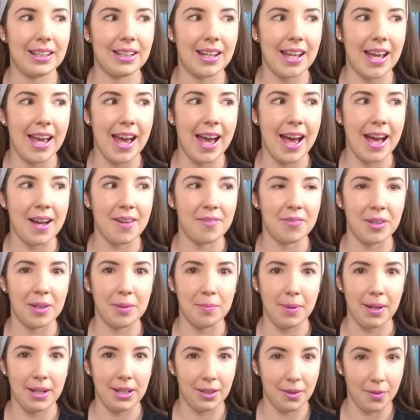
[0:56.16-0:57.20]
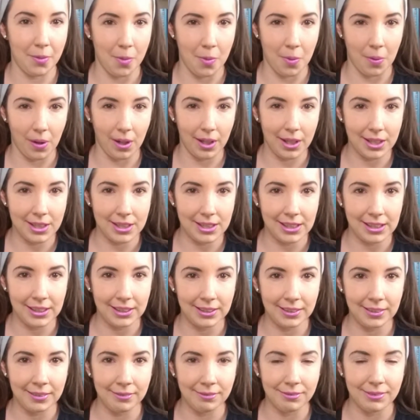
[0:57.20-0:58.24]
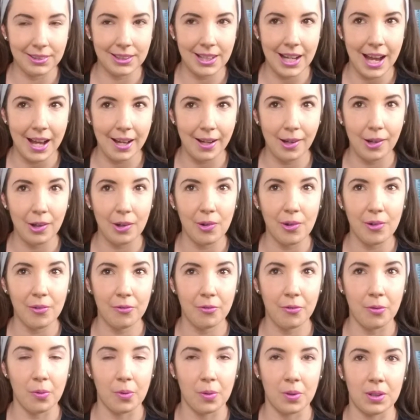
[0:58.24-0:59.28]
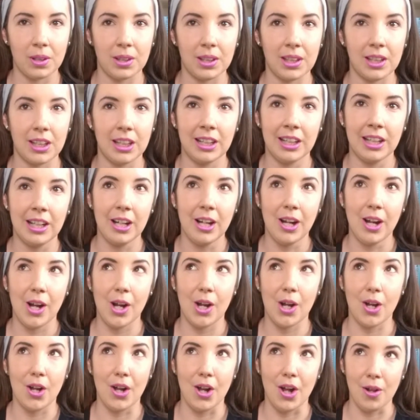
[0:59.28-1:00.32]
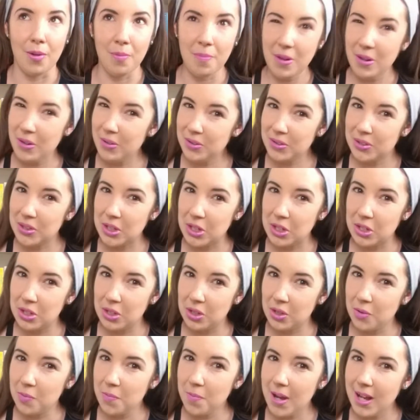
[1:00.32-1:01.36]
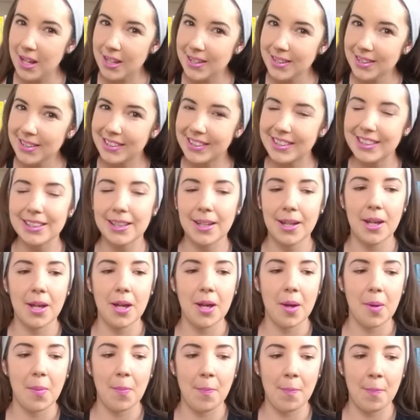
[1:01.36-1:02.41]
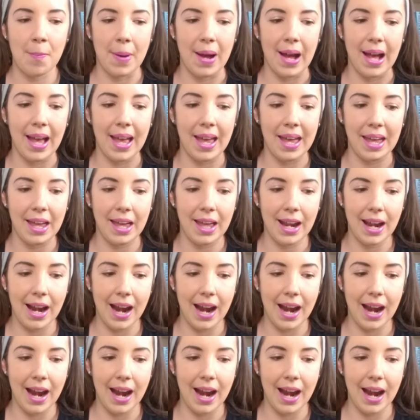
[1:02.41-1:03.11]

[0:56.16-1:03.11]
having been in quarantine now for almost 2 months. But